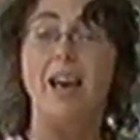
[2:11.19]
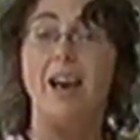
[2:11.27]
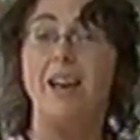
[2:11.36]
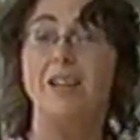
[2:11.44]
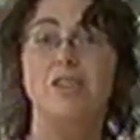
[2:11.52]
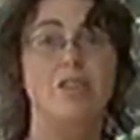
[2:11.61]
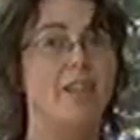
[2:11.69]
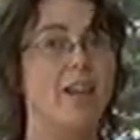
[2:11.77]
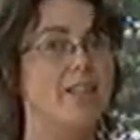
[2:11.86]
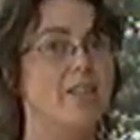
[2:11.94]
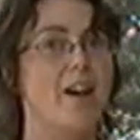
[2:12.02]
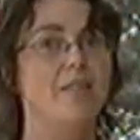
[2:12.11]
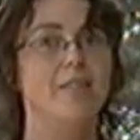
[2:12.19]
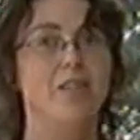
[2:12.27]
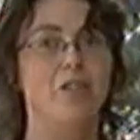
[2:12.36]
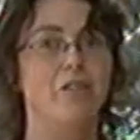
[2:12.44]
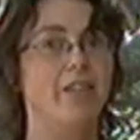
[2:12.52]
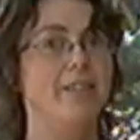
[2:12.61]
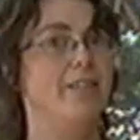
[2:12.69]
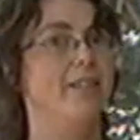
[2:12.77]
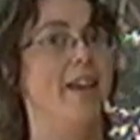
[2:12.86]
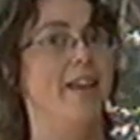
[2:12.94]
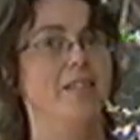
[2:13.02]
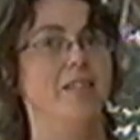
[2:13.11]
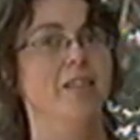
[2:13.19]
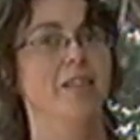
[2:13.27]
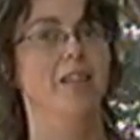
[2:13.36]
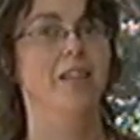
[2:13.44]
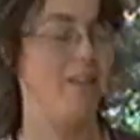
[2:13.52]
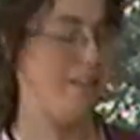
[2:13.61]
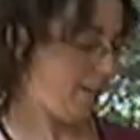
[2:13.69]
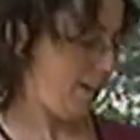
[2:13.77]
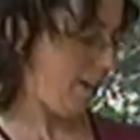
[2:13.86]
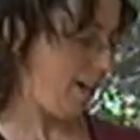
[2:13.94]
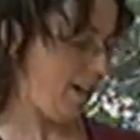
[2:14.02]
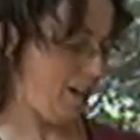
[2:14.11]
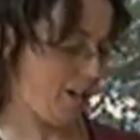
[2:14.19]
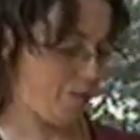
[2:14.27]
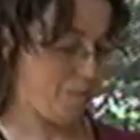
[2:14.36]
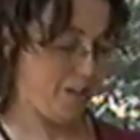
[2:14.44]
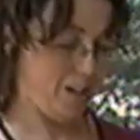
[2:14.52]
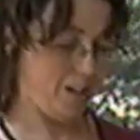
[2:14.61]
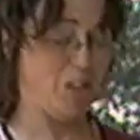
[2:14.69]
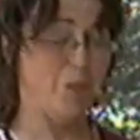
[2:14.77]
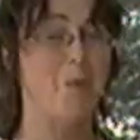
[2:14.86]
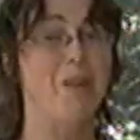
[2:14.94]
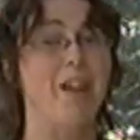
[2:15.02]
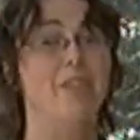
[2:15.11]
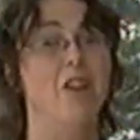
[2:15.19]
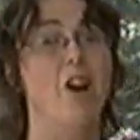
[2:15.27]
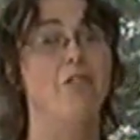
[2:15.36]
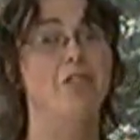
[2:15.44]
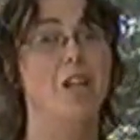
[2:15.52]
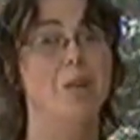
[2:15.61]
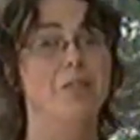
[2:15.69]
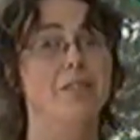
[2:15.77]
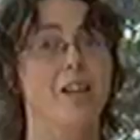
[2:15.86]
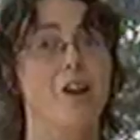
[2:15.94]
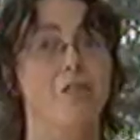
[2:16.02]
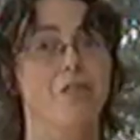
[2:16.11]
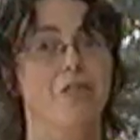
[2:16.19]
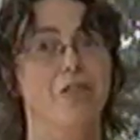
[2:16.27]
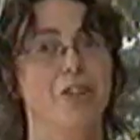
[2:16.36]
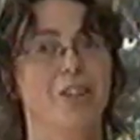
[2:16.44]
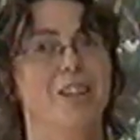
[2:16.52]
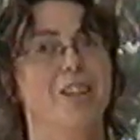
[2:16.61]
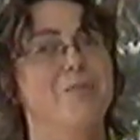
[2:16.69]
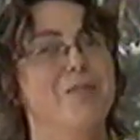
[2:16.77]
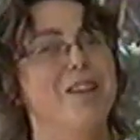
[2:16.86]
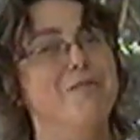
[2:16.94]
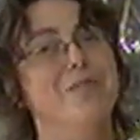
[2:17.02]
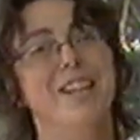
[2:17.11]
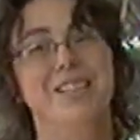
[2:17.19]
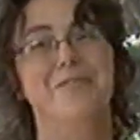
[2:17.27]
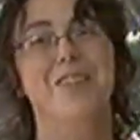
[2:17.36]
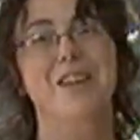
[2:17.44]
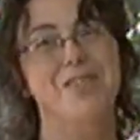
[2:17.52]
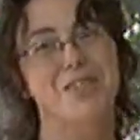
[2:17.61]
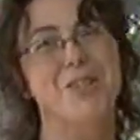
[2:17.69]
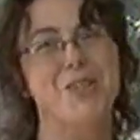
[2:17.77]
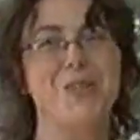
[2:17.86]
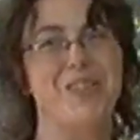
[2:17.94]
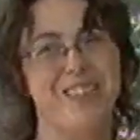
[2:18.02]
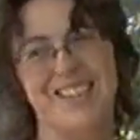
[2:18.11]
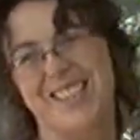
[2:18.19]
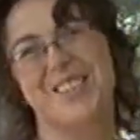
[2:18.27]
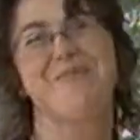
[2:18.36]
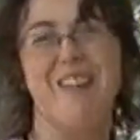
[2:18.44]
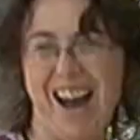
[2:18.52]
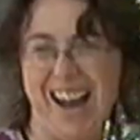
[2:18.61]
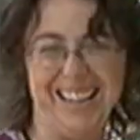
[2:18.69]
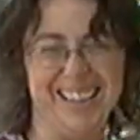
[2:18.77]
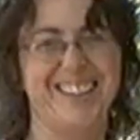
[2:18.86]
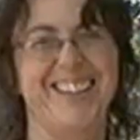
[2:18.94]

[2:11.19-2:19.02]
And it's just a case of hunting on the internet. Um, you probably have to haft it up yourself. But everybody has a favourite tool and this is mine.